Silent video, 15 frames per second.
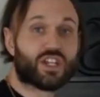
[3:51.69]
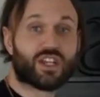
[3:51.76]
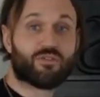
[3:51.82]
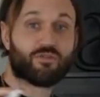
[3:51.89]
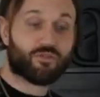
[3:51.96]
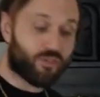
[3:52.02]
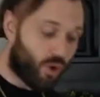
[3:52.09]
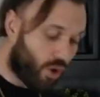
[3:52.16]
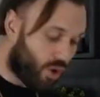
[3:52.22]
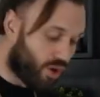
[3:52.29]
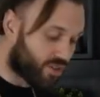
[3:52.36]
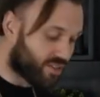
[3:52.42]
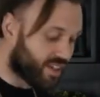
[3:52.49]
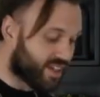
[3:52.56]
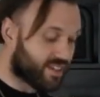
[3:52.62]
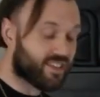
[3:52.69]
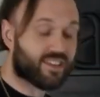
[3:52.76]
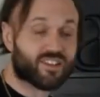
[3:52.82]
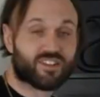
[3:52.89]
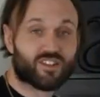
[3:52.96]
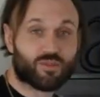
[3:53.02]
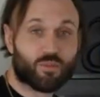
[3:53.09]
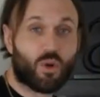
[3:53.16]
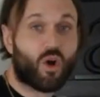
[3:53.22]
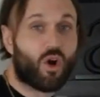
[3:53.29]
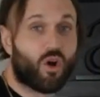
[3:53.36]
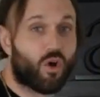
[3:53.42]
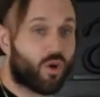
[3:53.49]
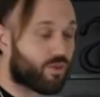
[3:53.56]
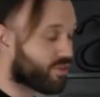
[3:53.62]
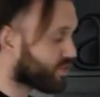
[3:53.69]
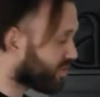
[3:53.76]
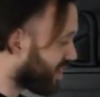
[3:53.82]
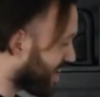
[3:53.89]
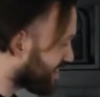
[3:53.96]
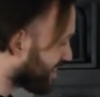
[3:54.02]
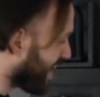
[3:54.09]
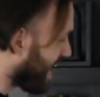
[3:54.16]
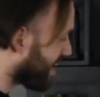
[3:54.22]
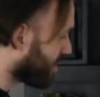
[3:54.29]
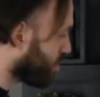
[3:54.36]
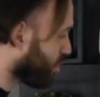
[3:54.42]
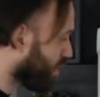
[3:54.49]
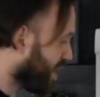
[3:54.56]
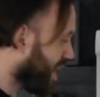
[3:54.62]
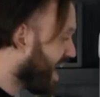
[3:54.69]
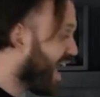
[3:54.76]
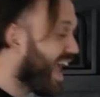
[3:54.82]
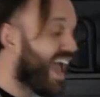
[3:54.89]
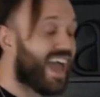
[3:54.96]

it falls into this small oversized category.